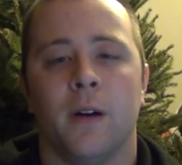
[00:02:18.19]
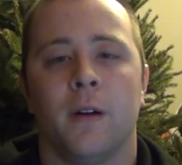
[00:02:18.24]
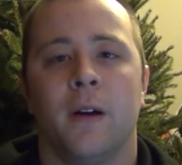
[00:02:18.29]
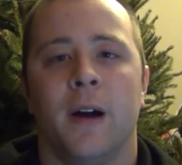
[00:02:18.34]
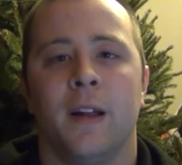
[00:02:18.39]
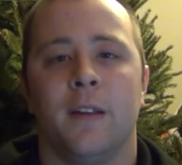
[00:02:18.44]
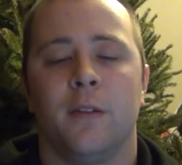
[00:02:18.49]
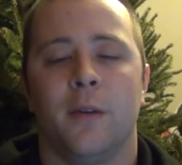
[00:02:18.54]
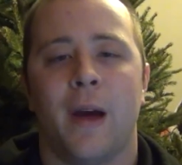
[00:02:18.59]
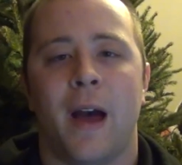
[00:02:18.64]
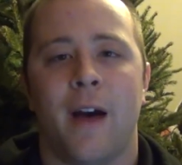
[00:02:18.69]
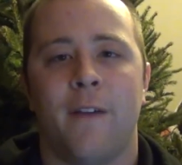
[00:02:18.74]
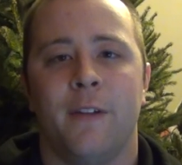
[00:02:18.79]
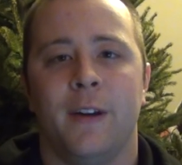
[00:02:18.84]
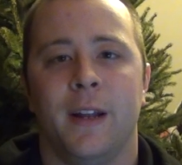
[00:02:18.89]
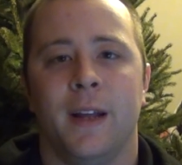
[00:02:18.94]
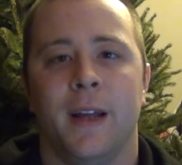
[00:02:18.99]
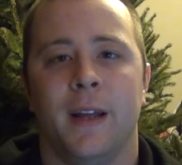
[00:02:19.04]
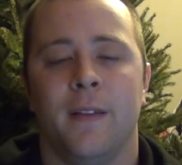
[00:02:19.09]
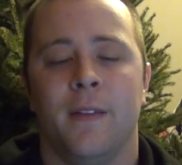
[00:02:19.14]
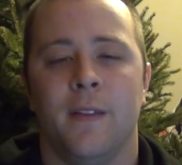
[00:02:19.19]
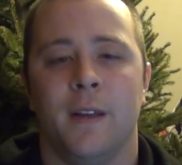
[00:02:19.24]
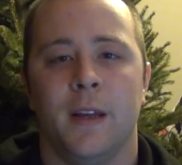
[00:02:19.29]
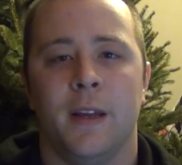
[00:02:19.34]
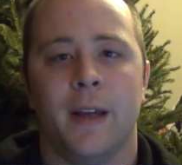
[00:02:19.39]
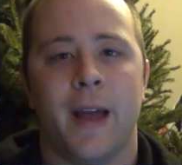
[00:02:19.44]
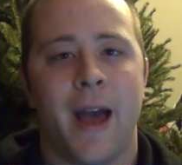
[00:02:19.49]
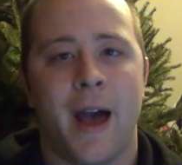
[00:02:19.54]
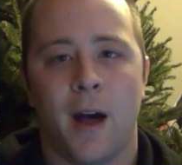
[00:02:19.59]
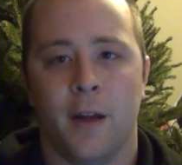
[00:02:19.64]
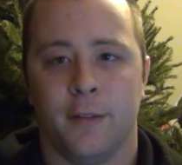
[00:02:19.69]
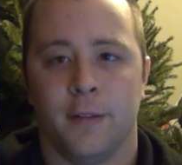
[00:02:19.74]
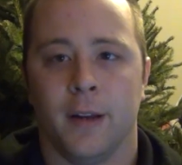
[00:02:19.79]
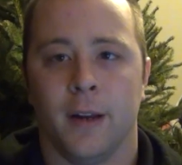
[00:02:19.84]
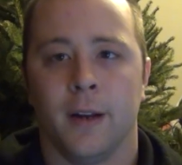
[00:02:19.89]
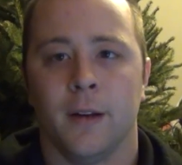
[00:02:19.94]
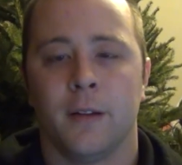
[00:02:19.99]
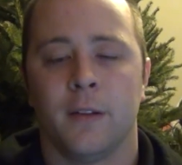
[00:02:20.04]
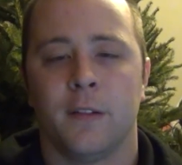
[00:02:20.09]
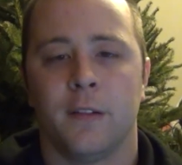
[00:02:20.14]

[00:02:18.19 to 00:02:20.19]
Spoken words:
unless you have it in the housing.